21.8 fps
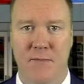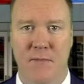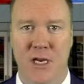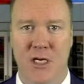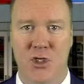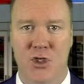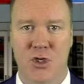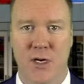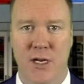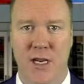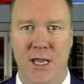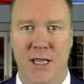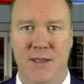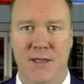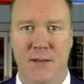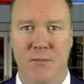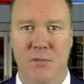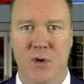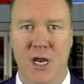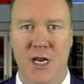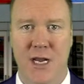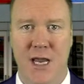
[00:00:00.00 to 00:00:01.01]
Make sure you get
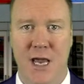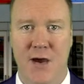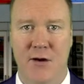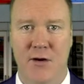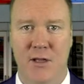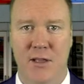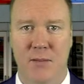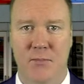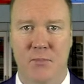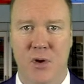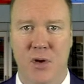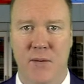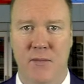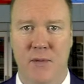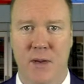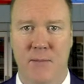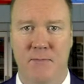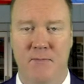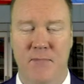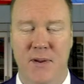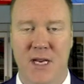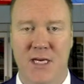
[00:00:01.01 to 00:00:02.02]
them right now on the
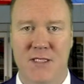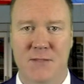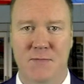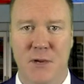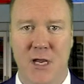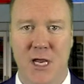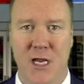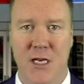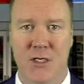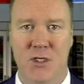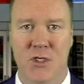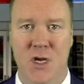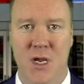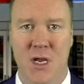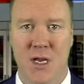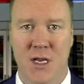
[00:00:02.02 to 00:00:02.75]
Premium Picks page,